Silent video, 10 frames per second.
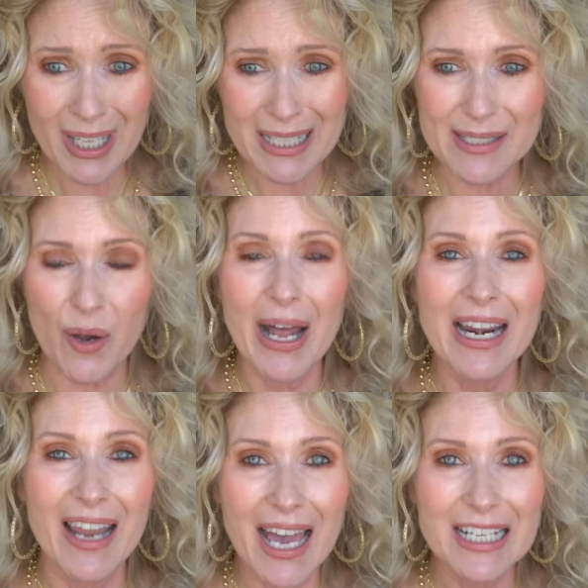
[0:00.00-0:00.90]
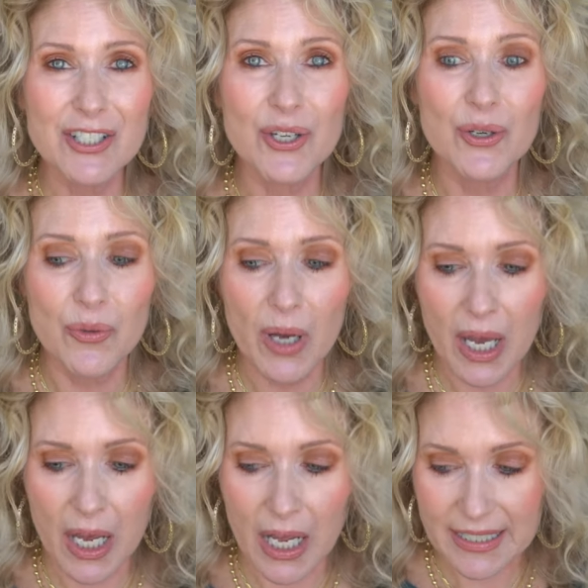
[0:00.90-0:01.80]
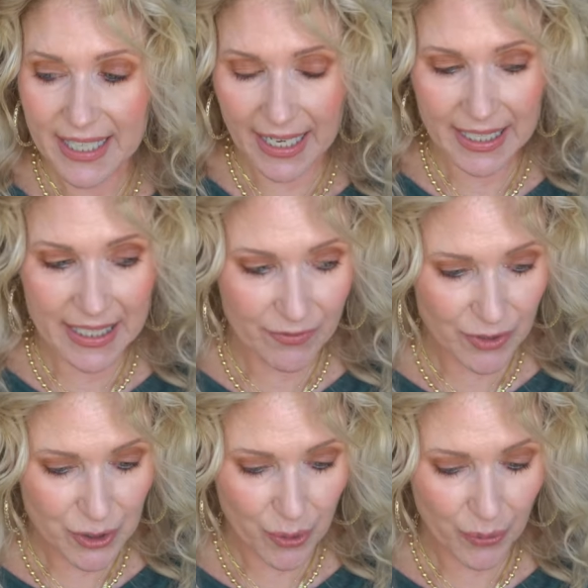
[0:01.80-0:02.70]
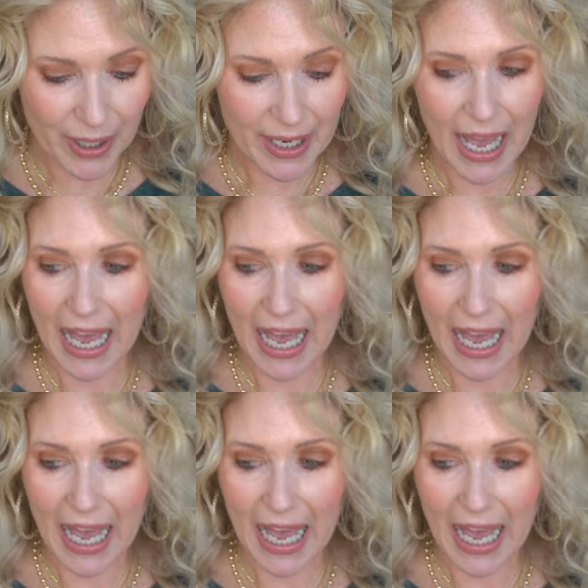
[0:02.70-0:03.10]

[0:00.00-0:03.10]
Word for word: So I like to take an inventory.